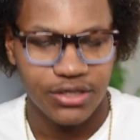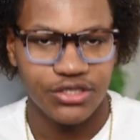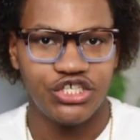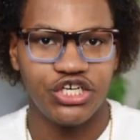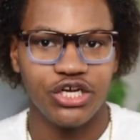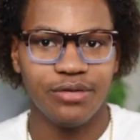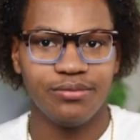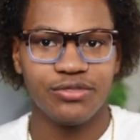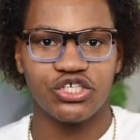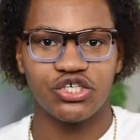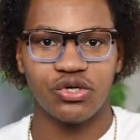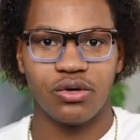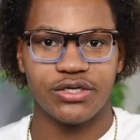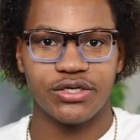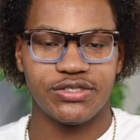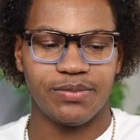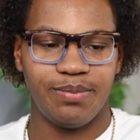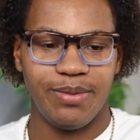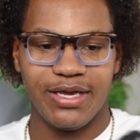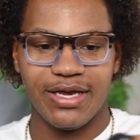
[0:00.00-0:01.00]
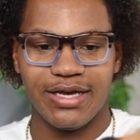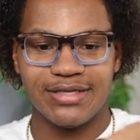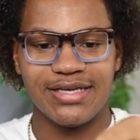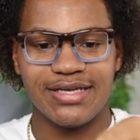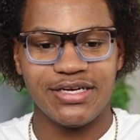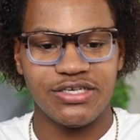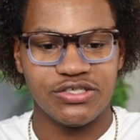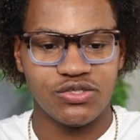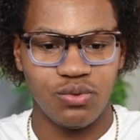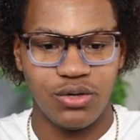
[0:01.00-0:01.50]
gym shorts because
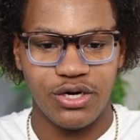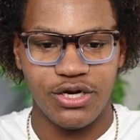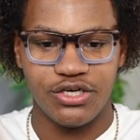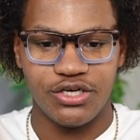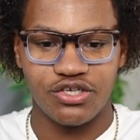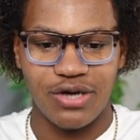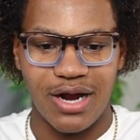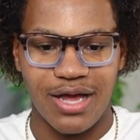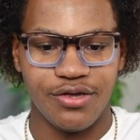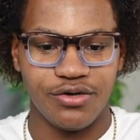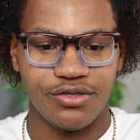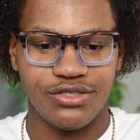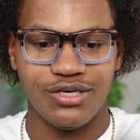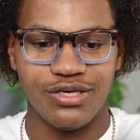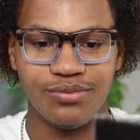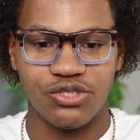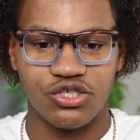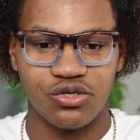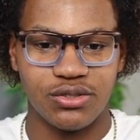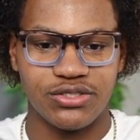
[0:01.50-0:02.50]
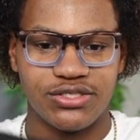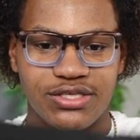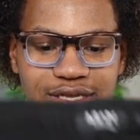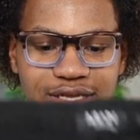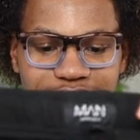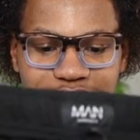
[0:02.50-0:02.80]
I just wanted to try their gym shorts. They